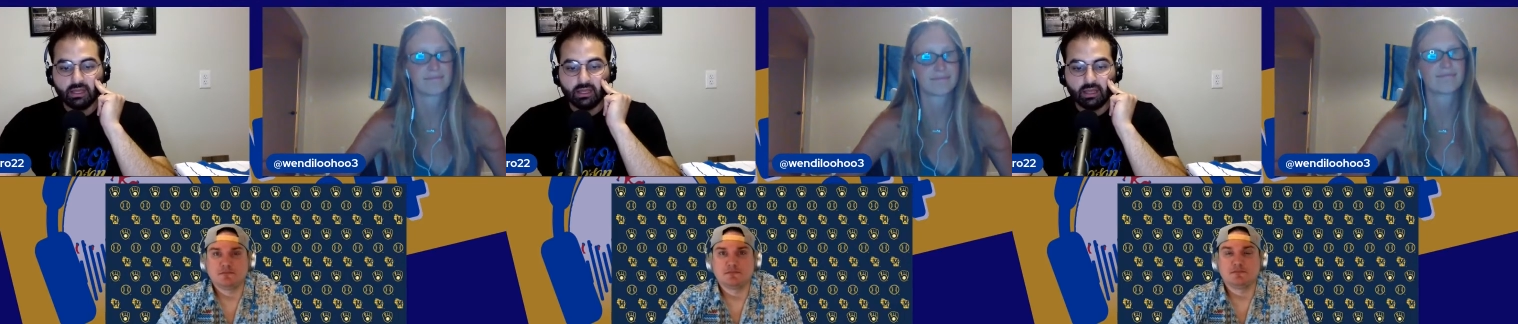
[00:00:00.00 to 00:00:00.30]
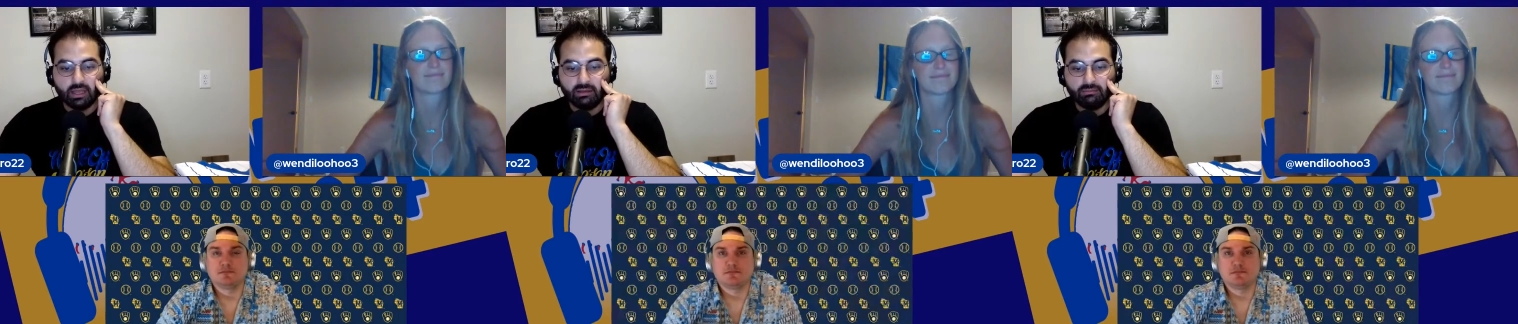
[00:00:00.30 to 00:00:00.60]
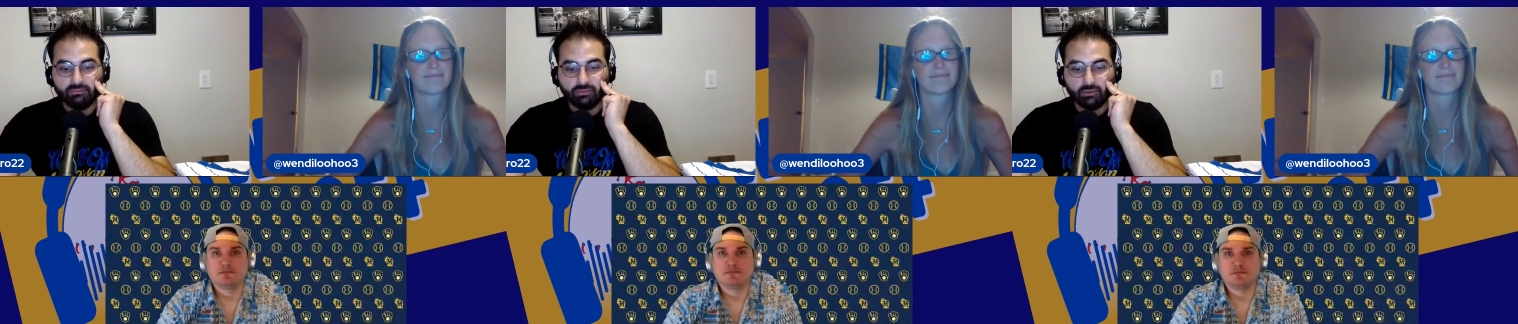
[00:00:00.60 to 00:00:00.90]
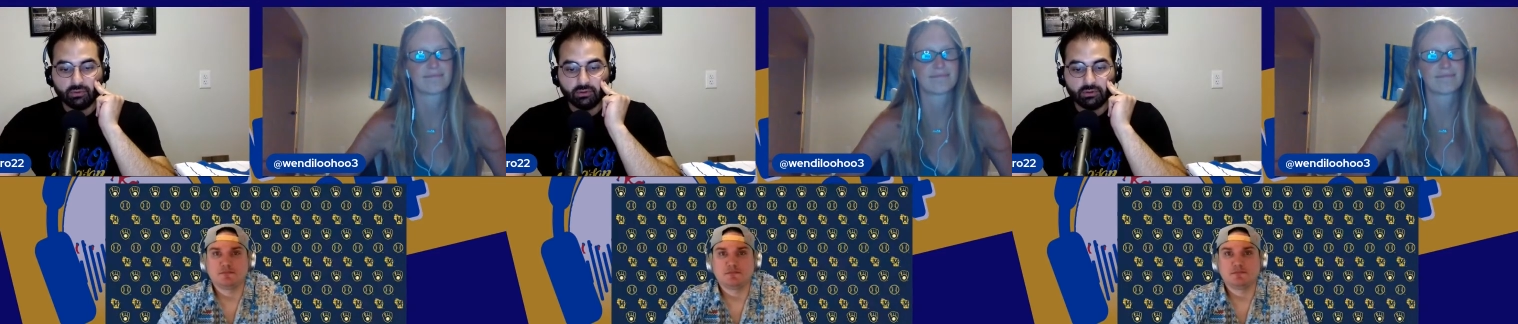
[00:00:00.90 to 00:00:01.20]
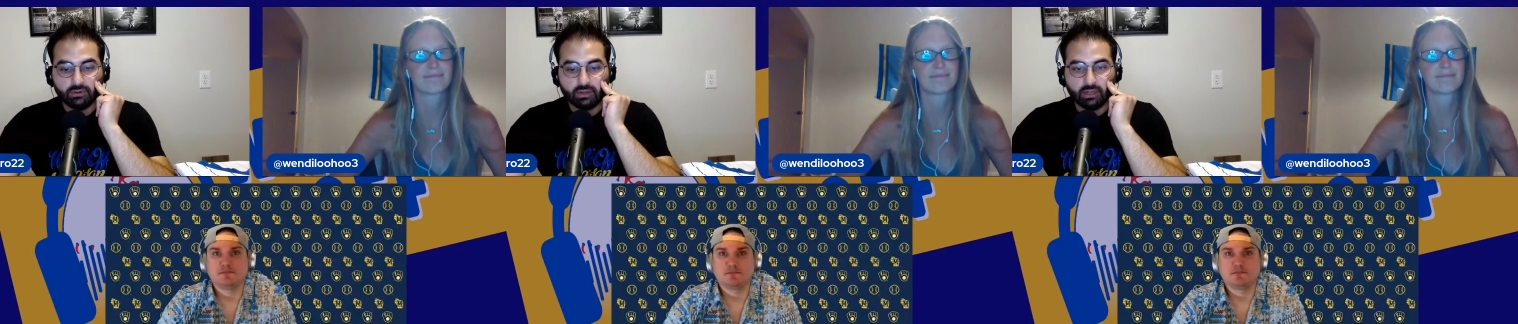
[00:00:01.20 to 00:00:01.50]
Speaker 1: Um, for
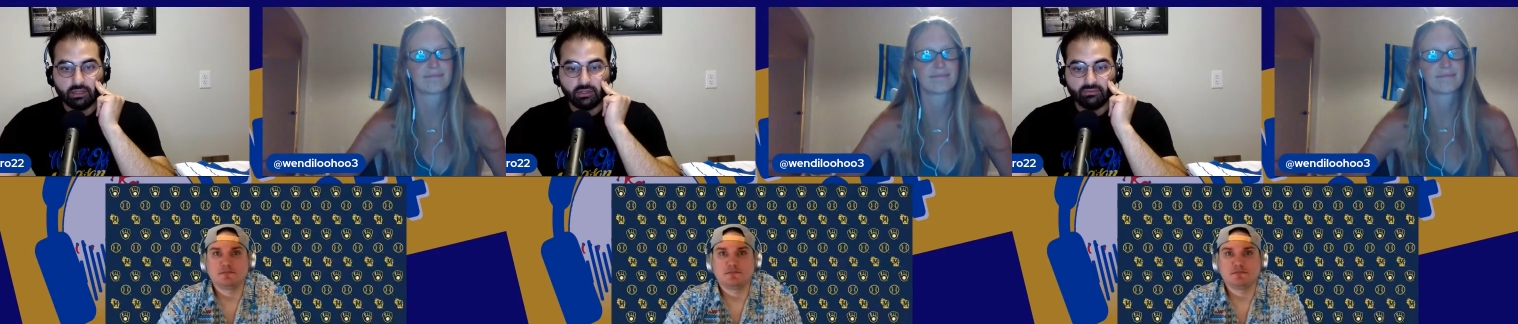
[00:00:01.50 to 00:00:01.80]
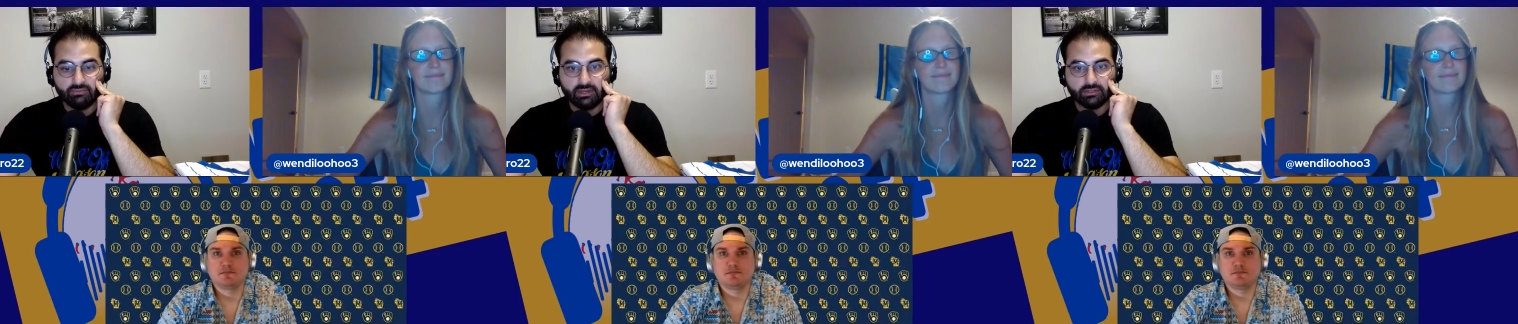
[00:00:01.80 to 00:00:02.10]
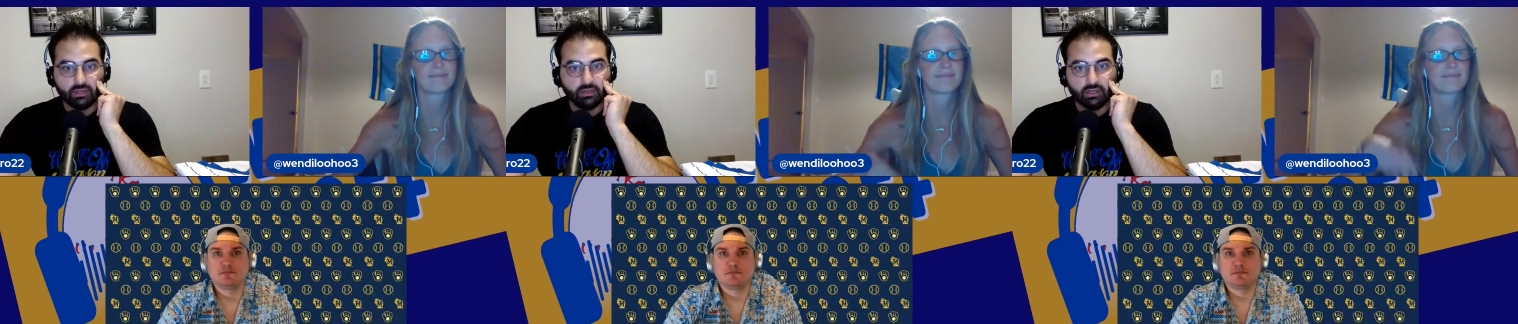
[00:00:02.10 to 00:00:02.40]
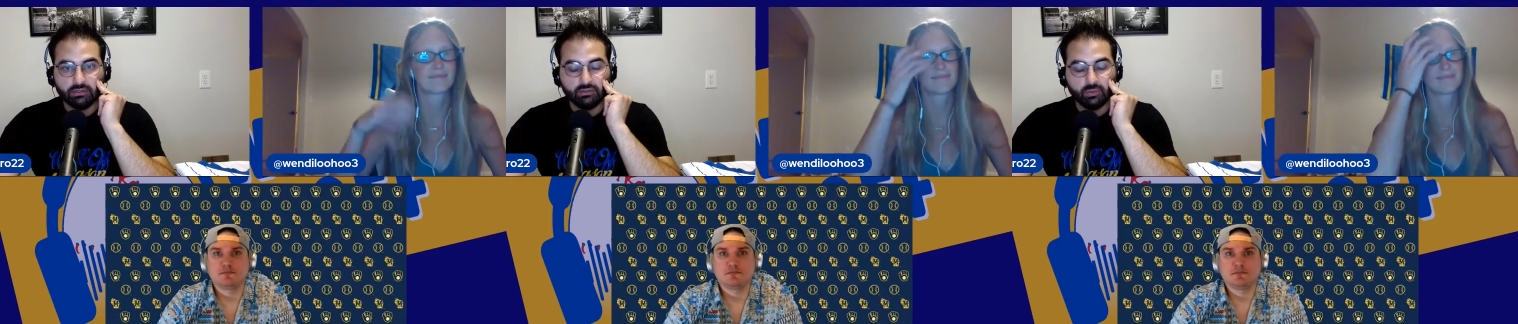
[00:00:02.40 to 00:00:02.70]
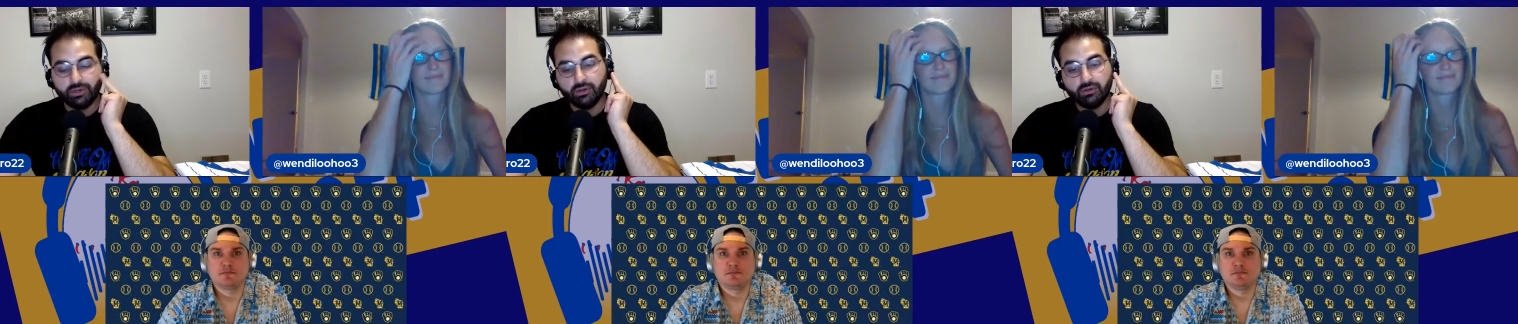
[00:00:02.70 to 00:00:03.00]
uh, you can find us all on
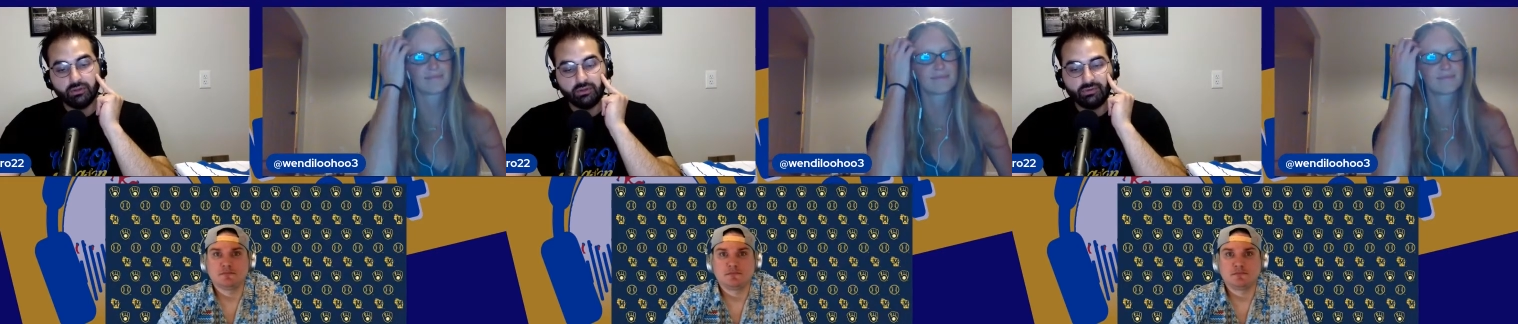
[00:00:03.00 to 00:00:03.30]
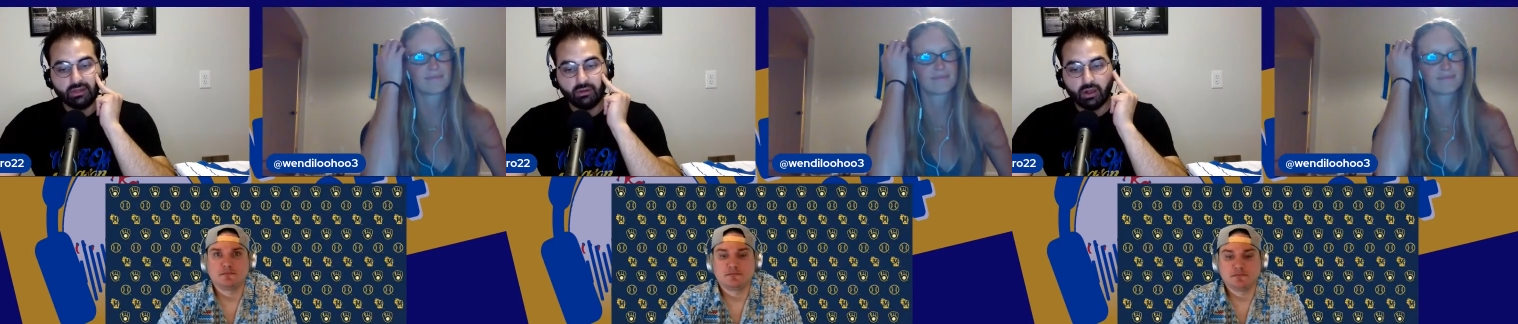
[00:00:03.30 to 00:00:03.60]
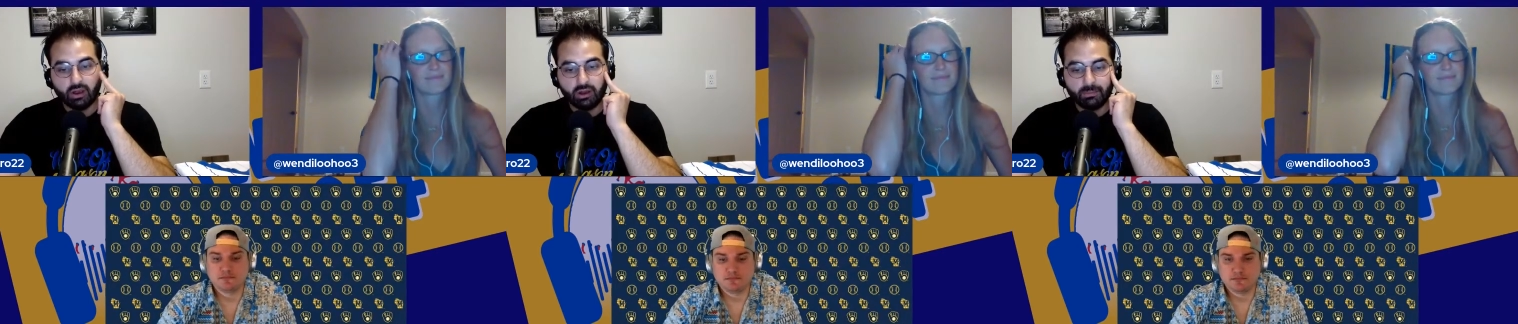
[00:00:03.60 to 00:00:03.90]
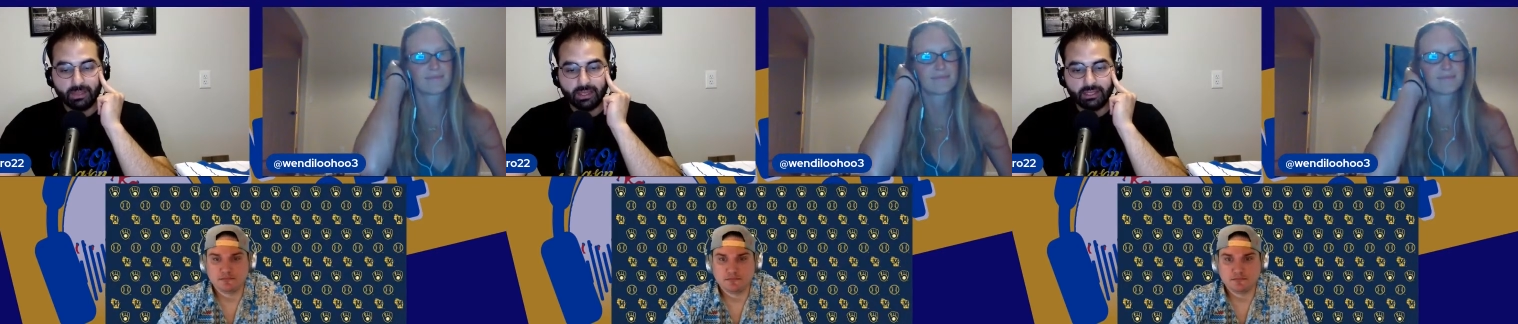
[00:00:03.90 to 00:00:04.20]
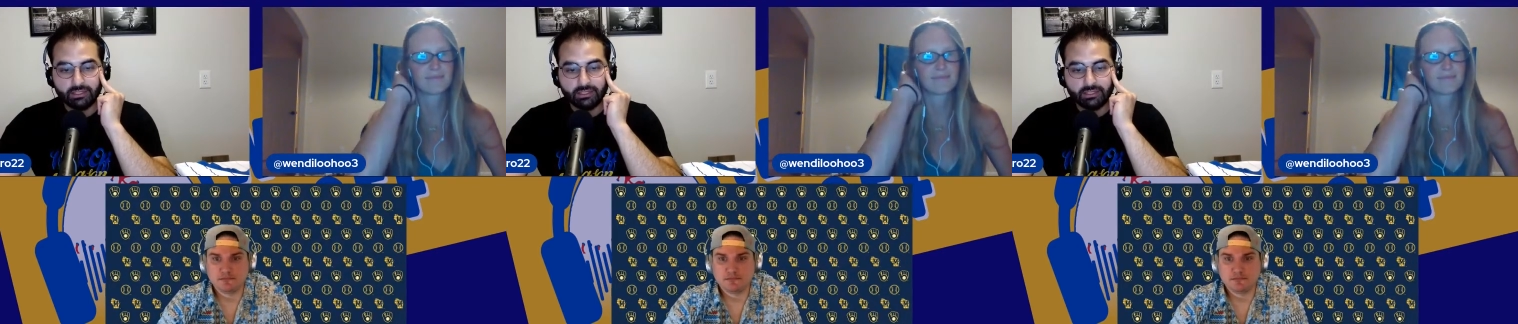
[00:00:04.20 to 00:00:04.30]
Twitter. You can follow our page.